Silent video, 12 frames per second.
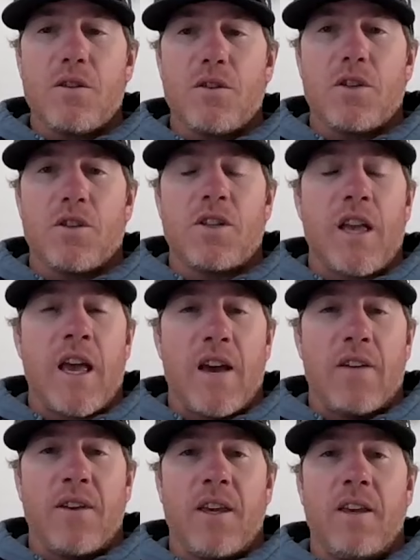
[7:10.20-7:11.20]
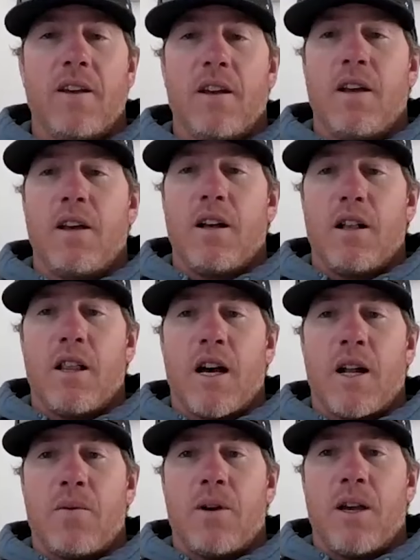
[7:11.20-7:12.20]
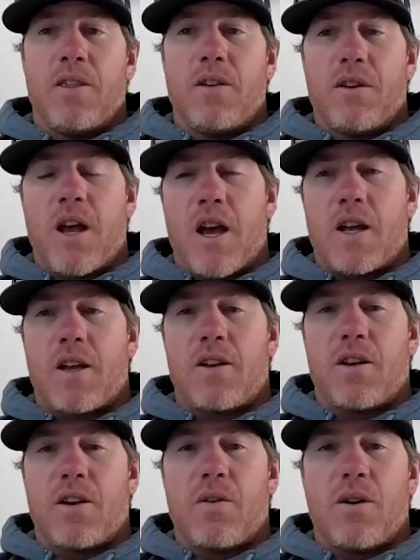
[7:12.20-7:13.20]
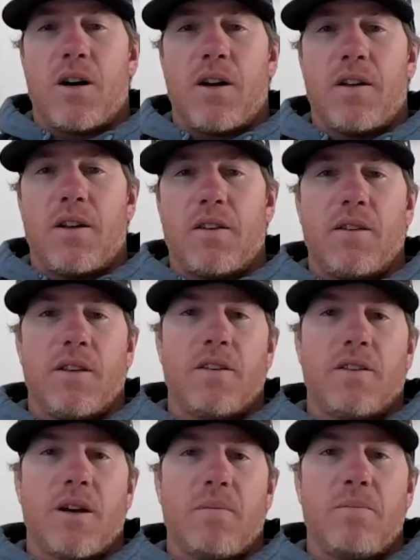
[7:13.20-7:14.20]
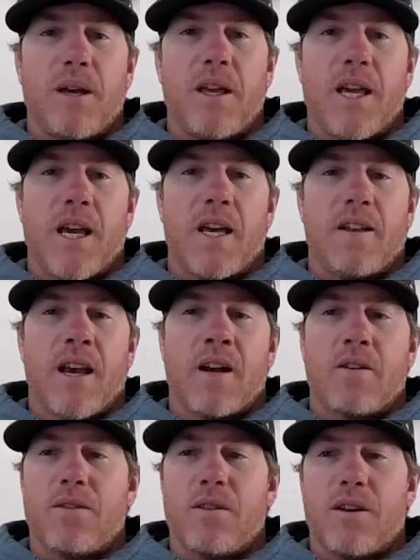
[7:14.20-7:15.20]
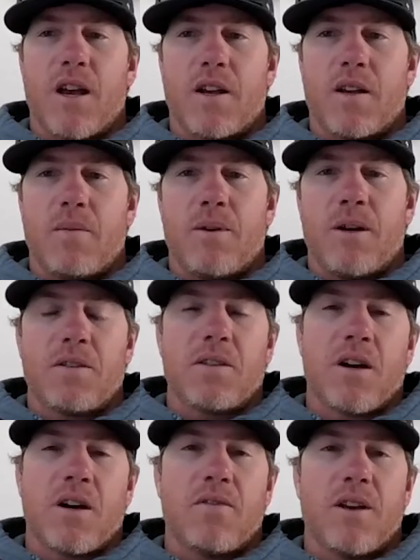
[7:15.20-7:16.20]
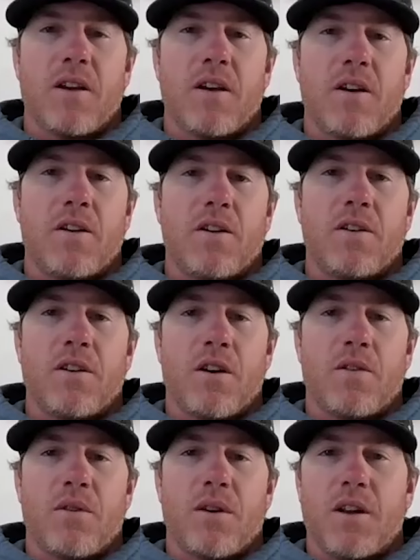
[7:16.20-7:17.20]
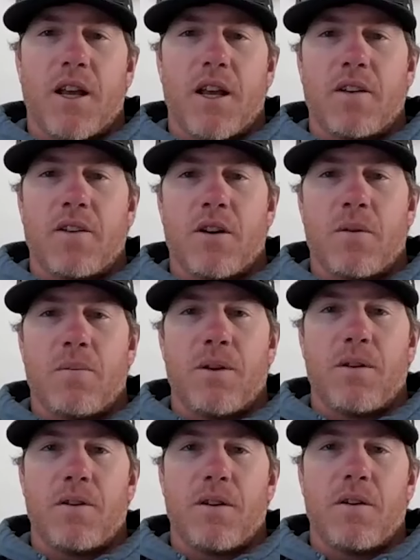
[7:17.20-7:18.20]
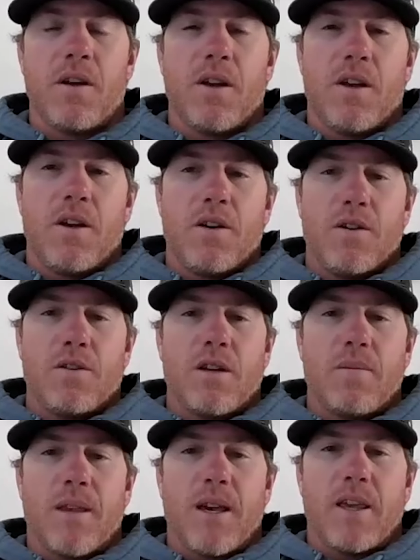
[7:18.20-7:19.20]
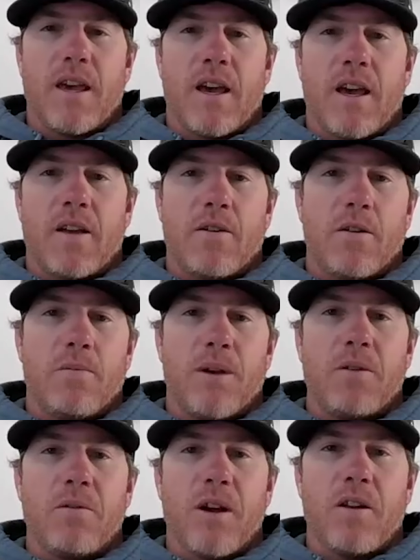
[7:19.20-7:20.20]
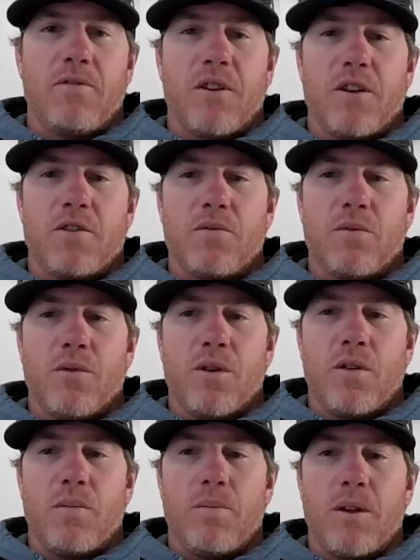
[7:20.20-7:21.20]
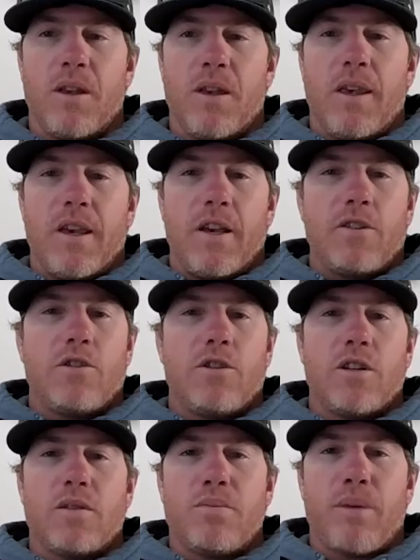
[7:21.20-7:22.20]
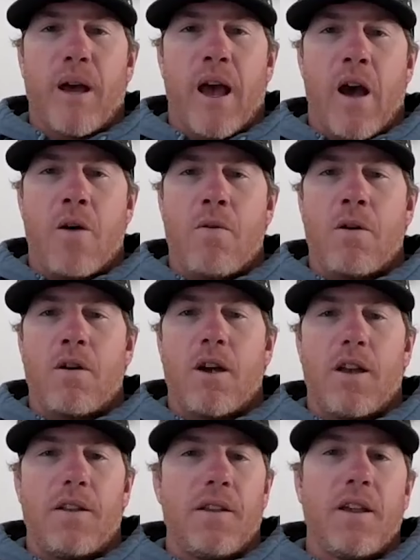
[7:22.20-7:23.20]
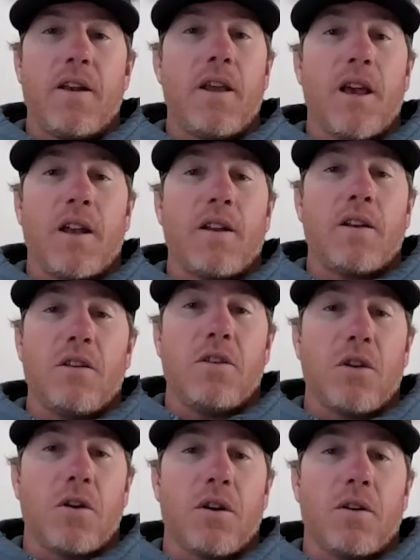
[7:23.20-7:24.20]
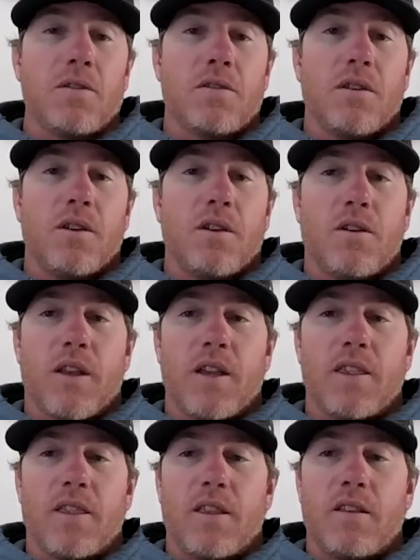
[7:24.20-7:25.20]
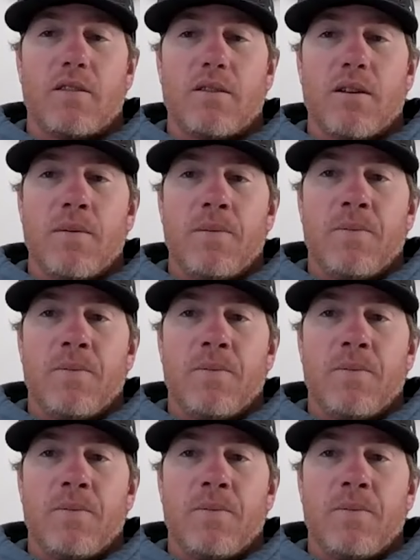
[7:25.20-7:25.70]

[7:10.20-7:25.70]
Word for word: they're just heavy, a lot of weight. They're not going to go on, at least on big cat tackle, they're not going to bust off like a 100 yard run like a tarpon or or something like that or a big redfish would but it's just power and and, and endurance you know like these